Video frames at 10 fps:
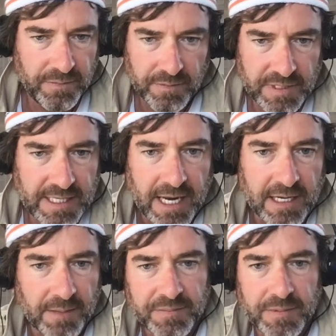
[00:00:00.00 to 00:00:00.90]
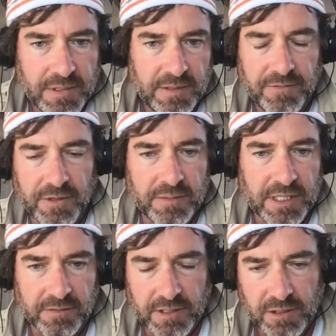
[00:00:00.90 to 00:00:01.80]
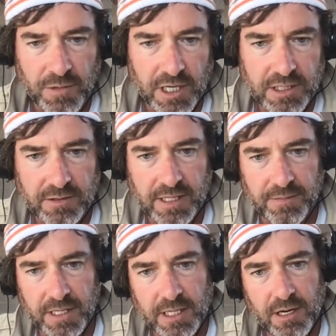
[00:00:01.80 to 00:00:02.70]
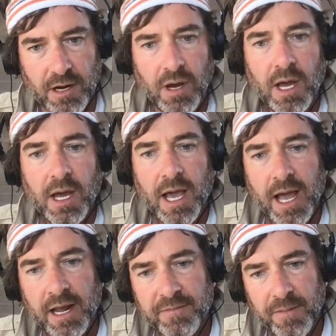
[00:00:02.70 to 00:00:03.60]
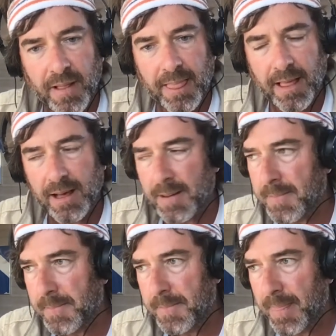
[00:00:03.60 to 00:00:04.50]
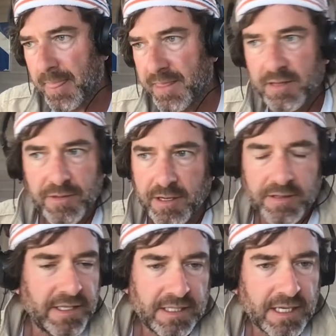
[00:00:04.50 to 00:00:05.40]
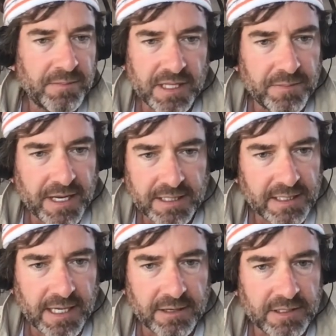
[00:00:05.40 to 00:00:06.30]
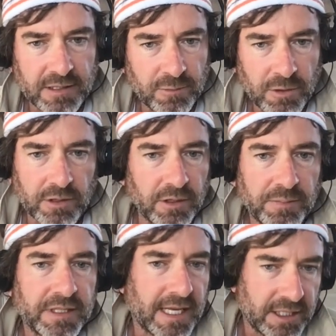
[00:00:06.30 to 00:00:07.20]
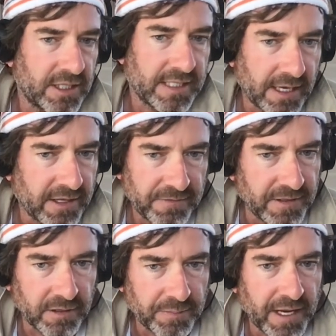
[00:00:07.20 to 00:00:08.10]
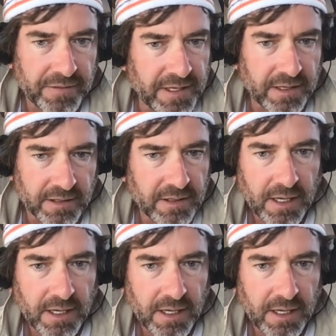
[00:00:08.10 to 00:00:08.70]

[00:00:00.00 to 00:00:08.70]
stand up for themselves too much or something, you know. And I've um, the, the, these can be the best designers in the world, but that's just how they feel about their